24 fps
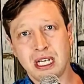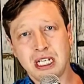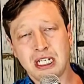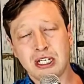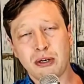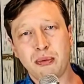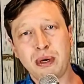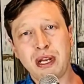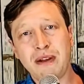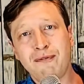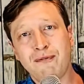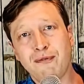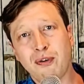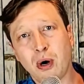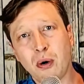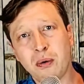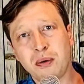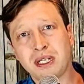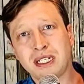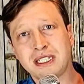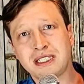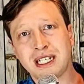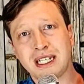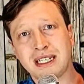to
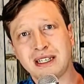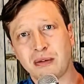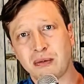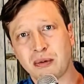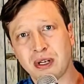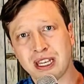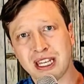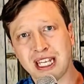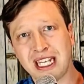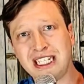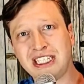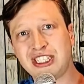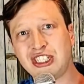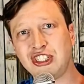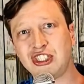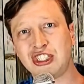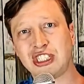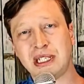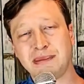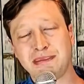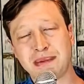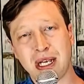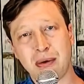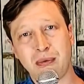refocus on the
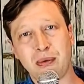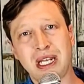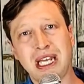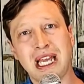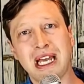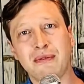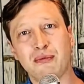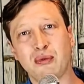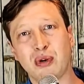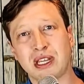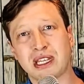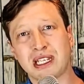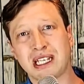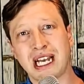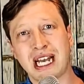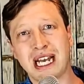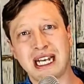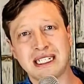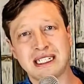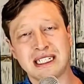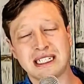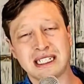relationship that we have with God,